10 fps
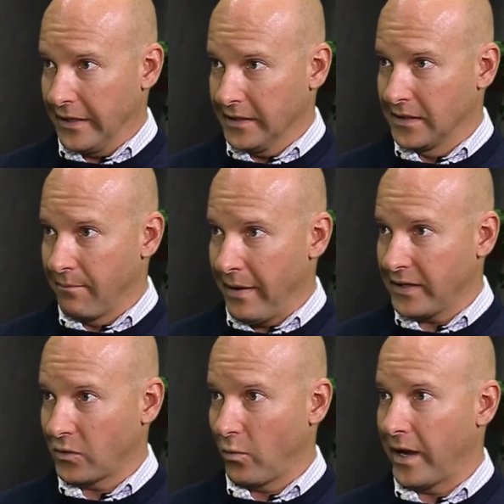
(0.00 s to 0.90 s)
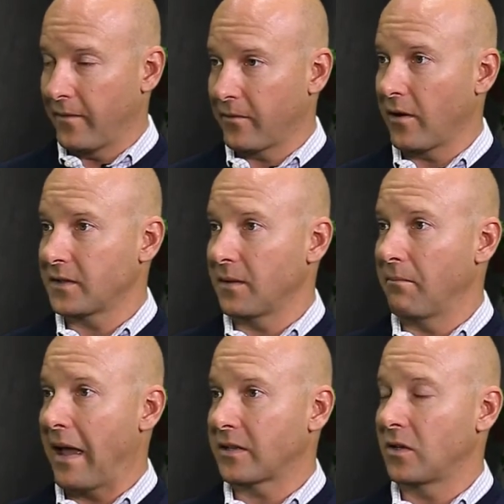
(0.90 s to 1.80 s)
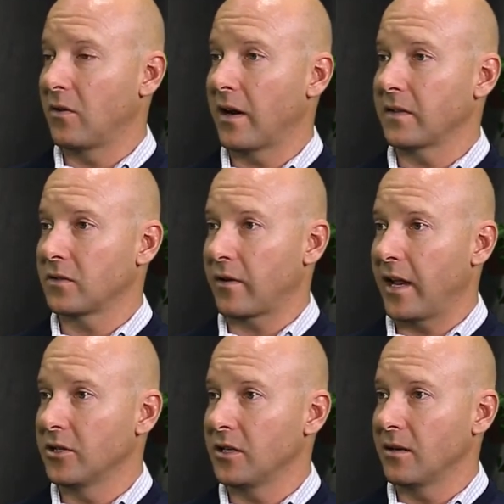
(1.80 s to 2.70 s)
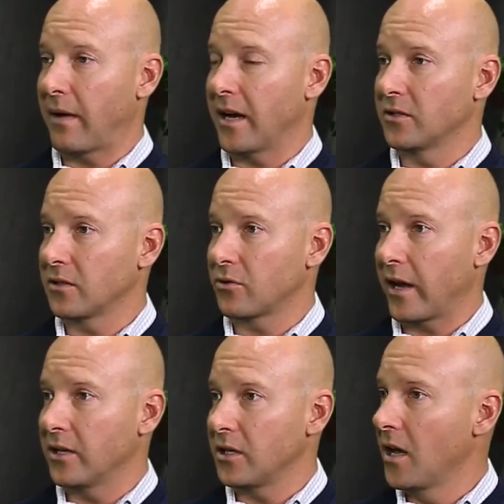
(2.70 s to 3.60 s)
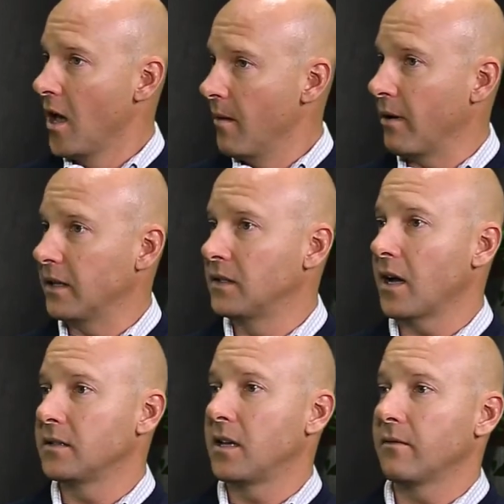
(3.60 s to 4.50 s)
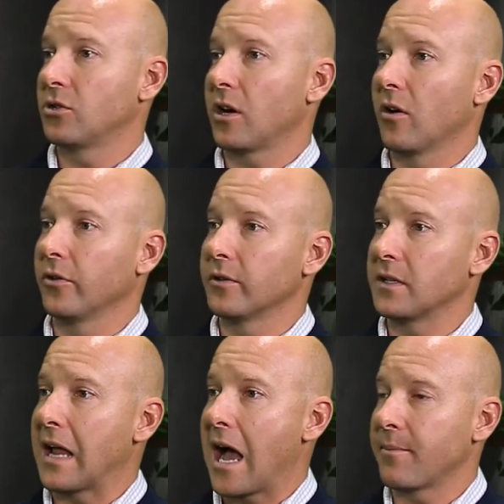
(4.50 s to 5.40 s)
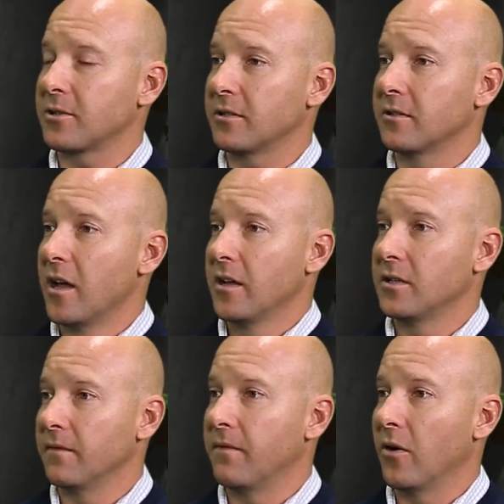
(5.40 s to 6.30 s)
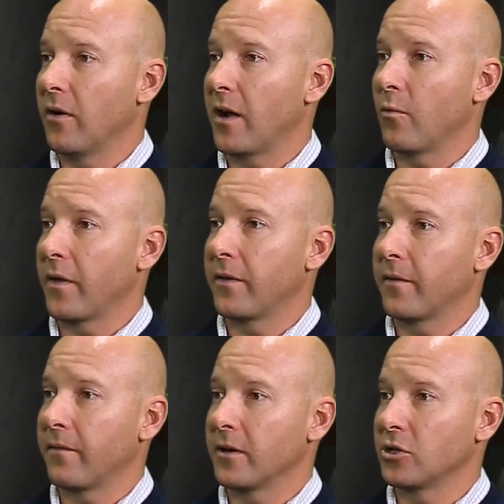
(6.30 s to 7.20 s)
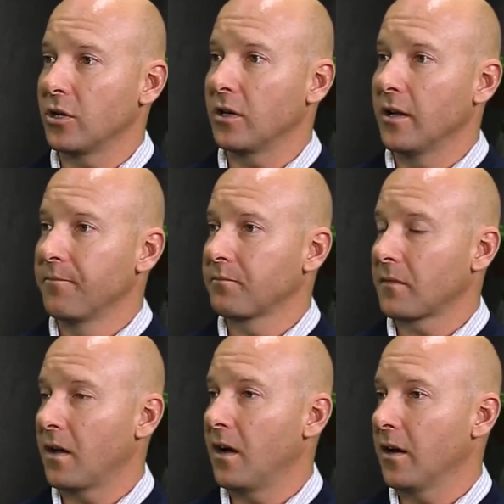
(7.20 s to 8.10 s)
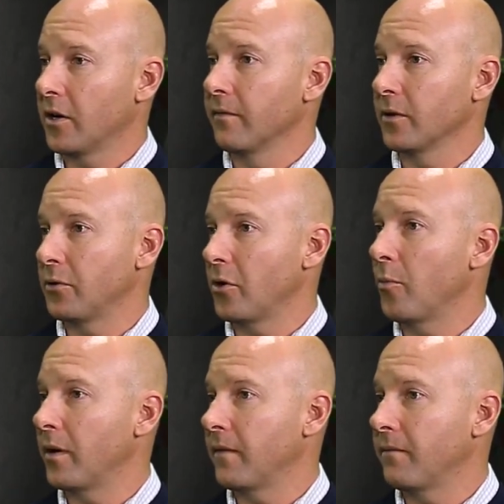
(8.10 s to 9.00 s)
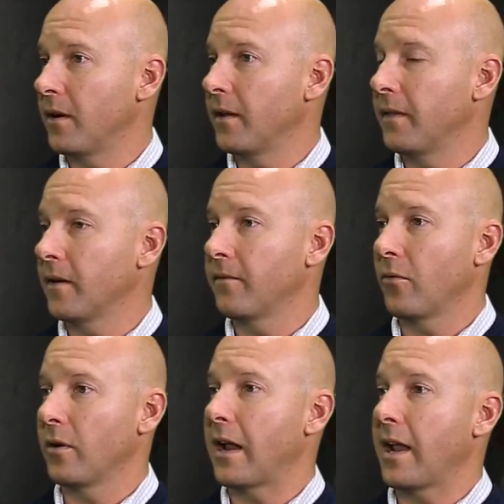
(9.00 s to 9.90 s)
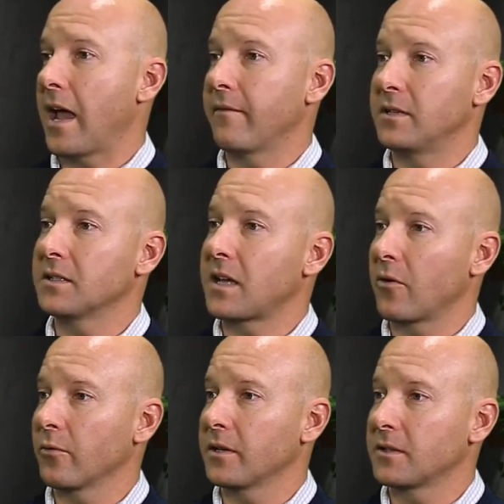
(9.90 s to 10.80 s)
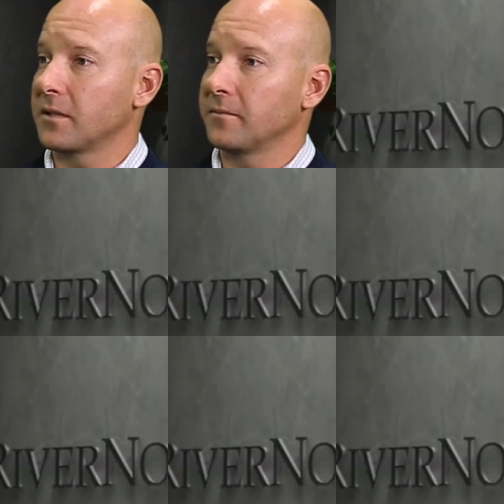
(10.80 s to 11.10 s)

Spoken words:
is the best way for us to execute on the strategy and manage the strategy, but it does give shareholders an option to vote on whether the fund should convert to an open-end fund and therefore not have discount risk.